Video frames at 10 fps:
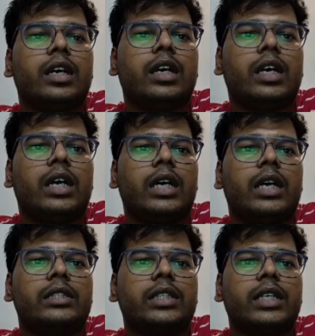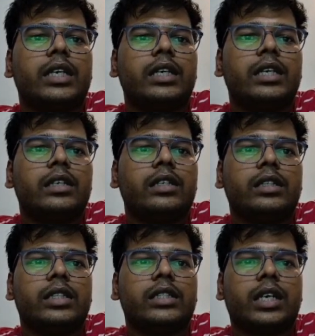higher side
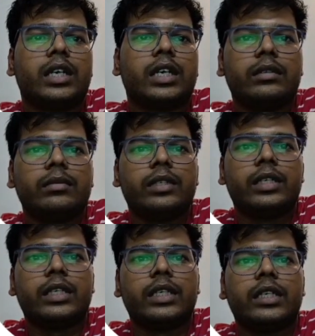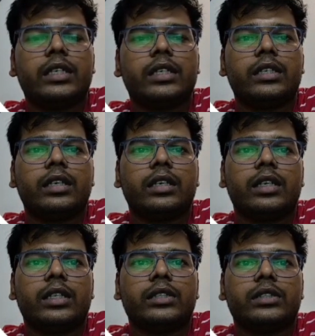in the starting, but then again
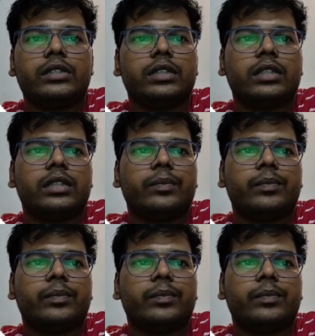it is